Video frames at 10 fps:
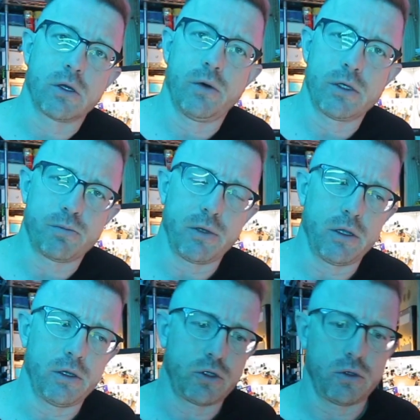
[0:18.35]
always
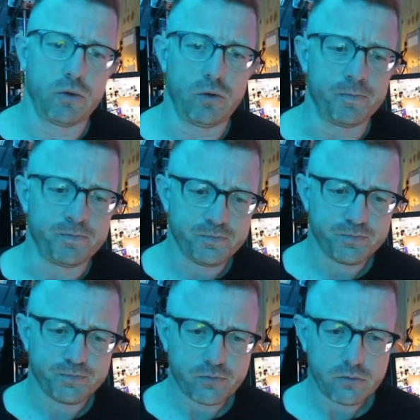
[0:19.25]
been to
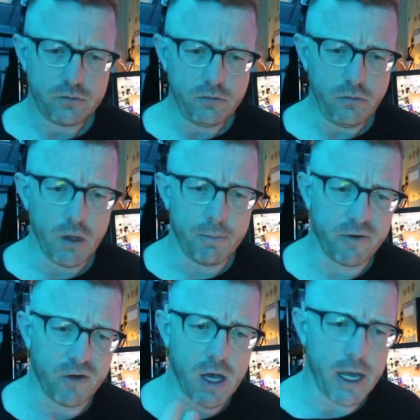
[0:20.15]

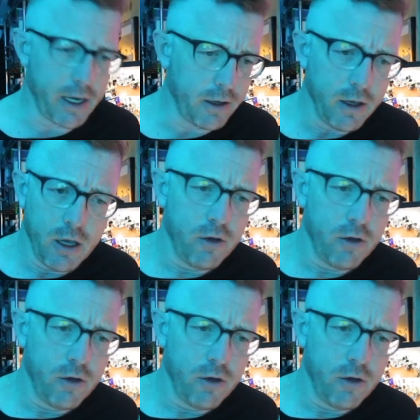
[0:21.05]
provide